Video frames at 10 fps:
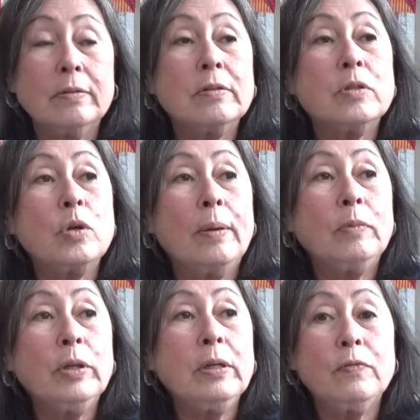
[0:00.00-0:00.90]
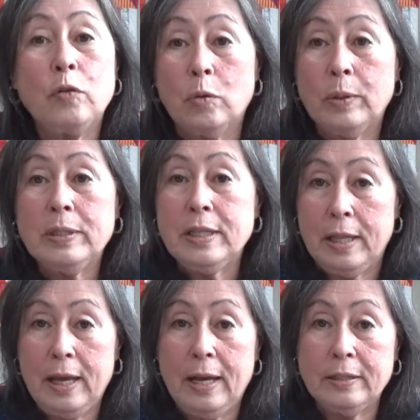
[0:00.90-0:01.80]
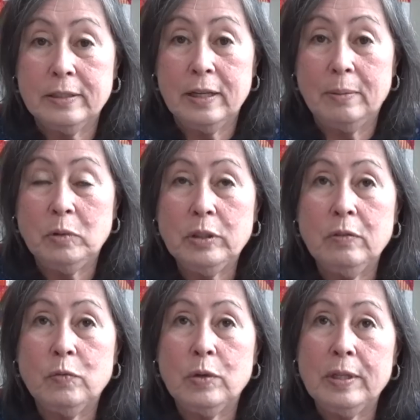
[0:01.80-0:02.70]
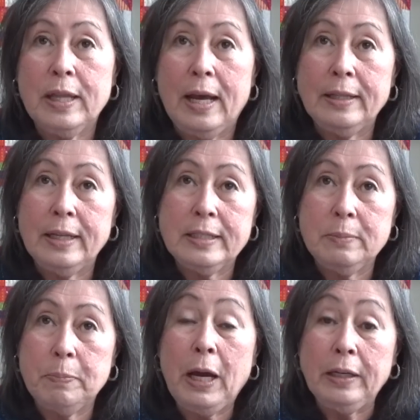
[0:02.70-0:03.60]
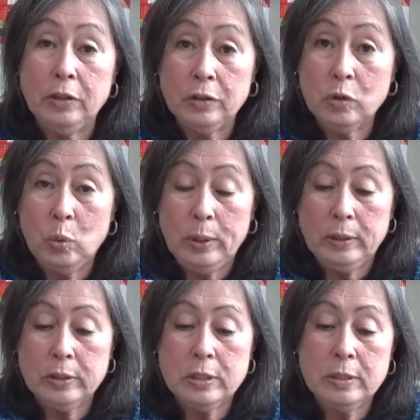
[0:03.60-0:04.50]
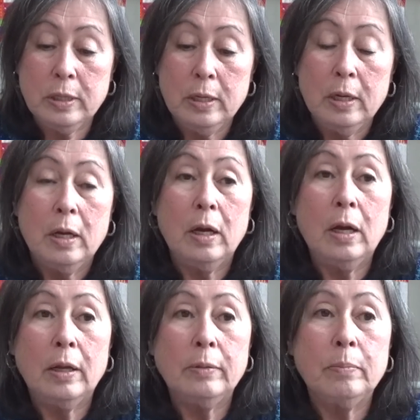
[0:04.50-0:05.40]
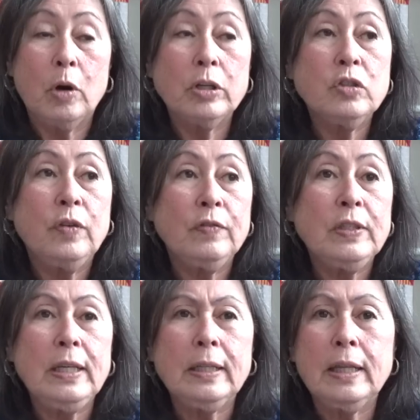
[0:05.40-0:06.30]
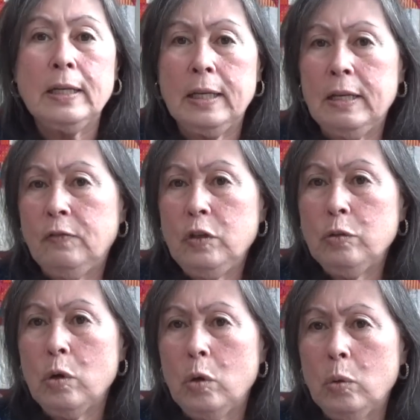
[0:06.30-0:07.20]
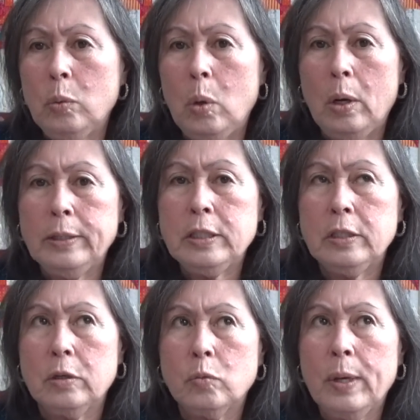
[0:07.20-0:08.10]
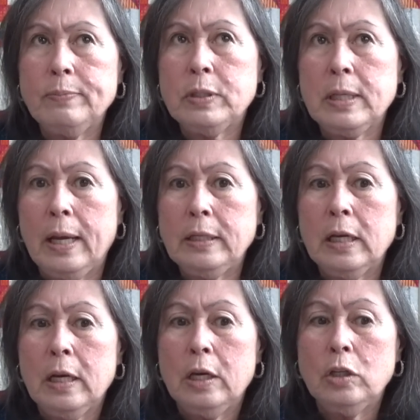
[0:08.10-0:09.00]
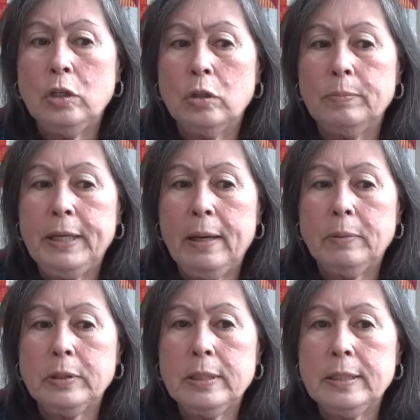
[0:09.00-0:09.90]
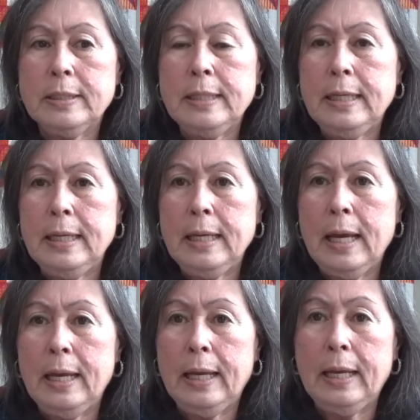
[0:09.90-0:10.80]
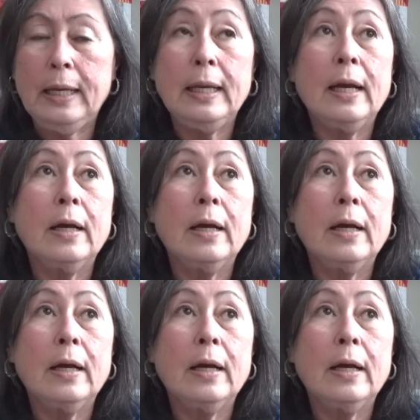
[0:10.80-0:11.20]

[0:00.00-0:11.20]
so I'm looking forward to that. And that's at Pioneer Quilts on March 15th. And if you go onto their website, you'll be able to see a